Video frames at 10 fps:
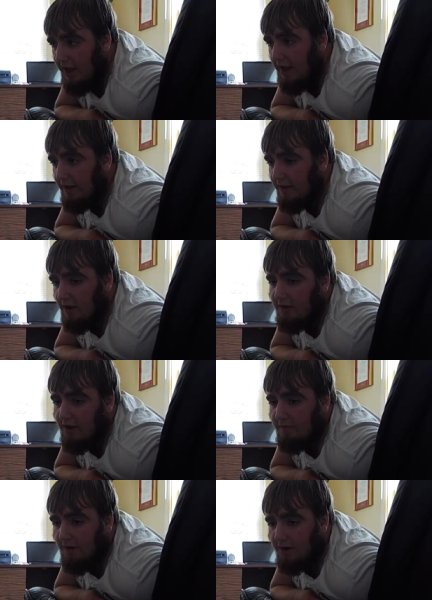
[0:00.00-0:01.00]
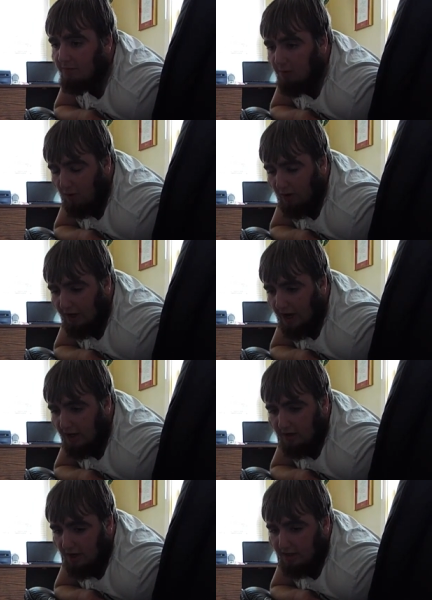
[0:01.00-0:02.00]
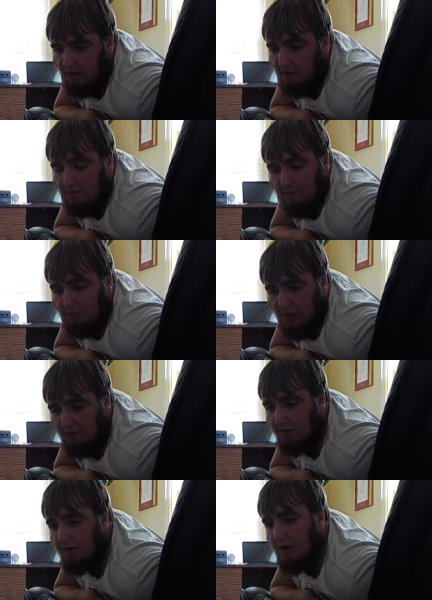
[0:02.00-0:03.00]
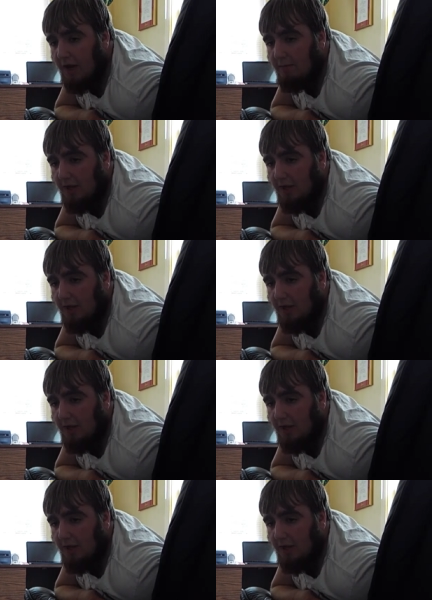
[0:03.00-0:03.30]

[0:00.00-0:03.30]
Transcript: It's not that I find it boring. I, I love playing video games.